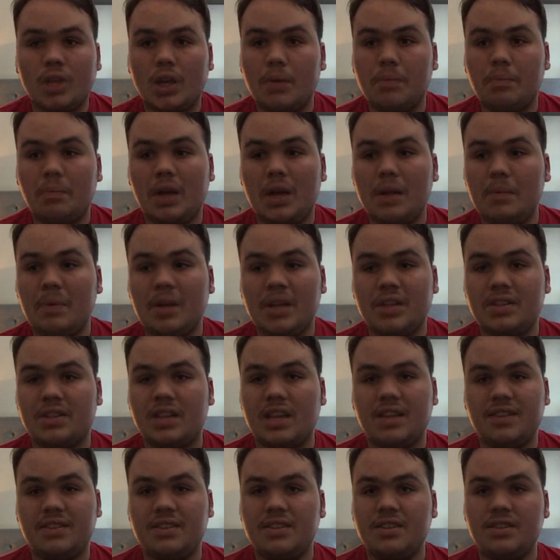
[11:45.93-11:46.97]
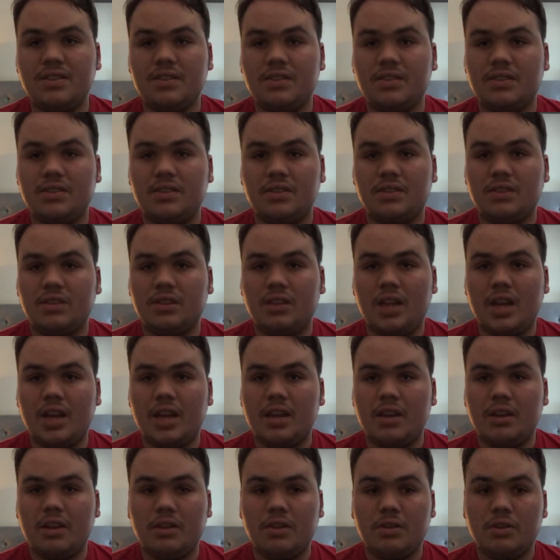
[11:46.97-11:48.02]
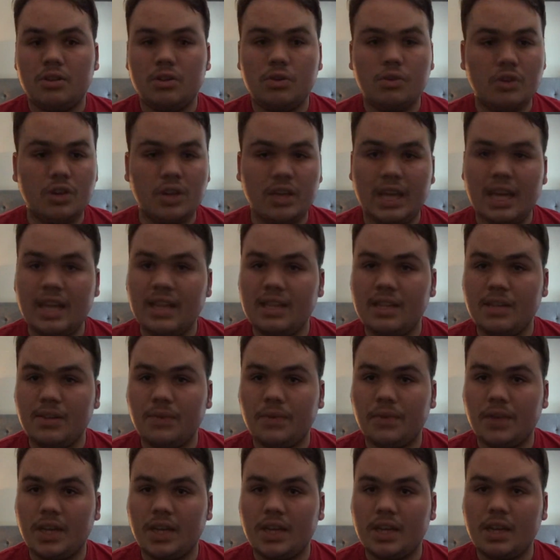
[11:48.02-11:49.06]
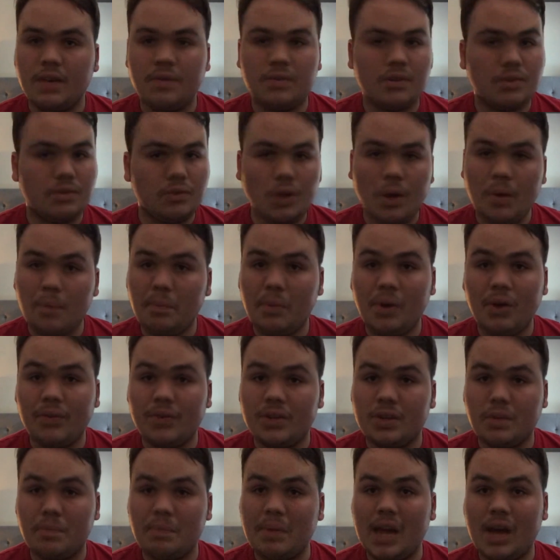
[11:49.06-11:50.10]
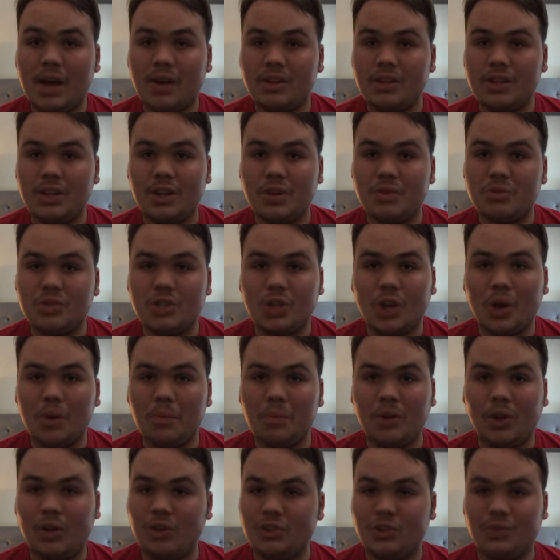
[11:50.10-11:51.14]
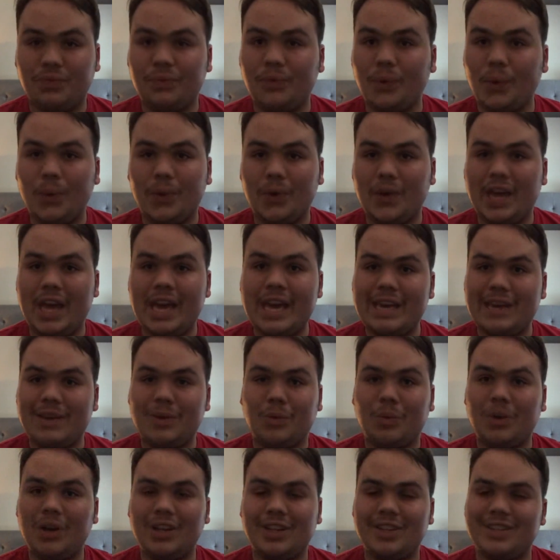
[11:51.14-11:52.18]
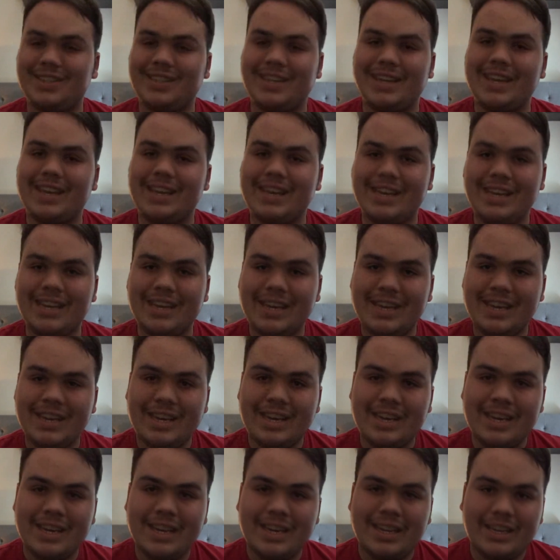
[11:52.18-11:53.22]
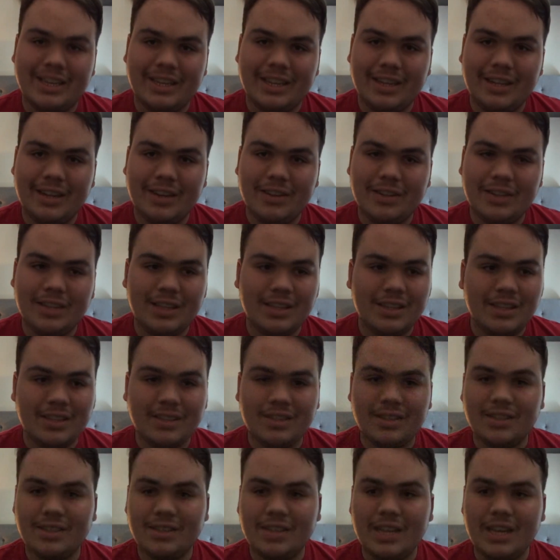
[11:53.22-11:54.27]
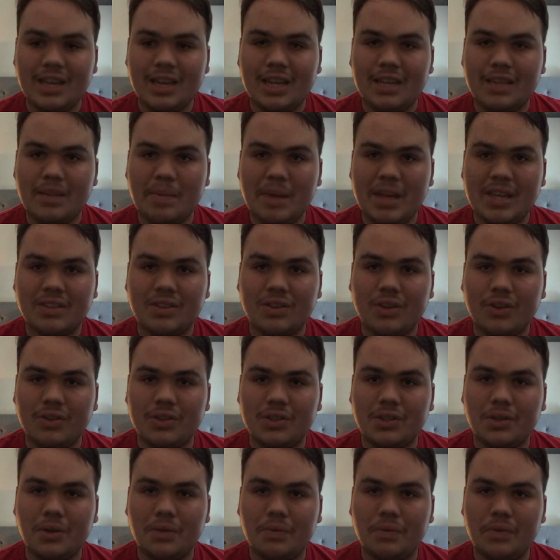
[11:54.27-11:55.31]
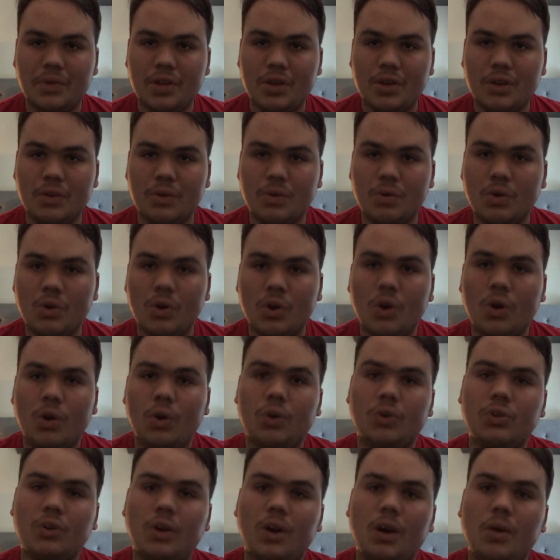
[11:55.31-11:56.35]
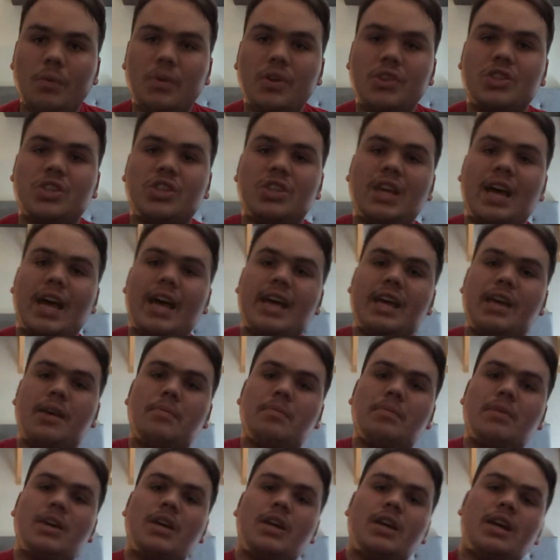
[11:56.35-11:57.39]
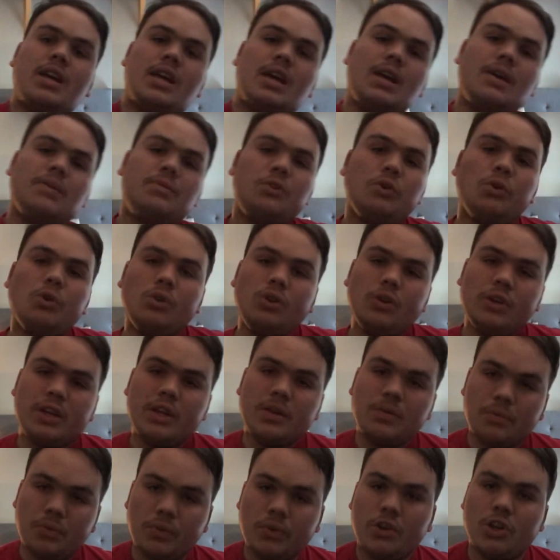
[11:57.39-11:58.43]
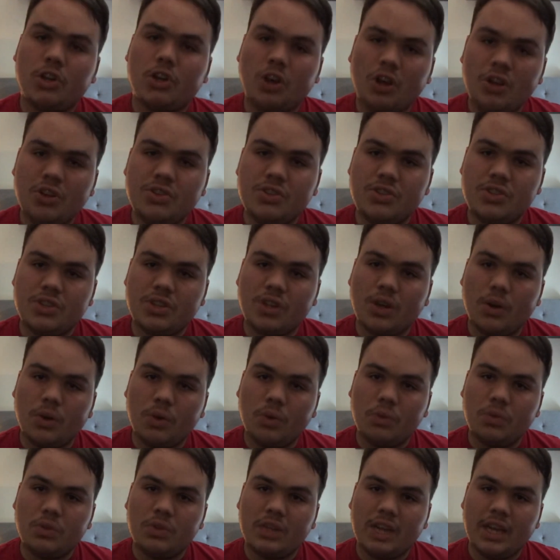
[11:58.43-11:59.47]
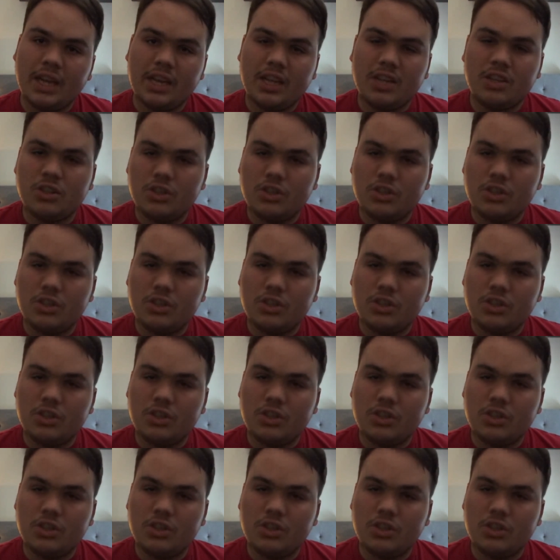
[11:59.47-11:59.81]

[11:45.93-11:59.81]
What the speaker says: my best guess is, like, you could get this thing. If you're not bothered about, you know, top-notch 4K quality, you know, then this is the best console for you. Although I would say, if you're looking for a console that can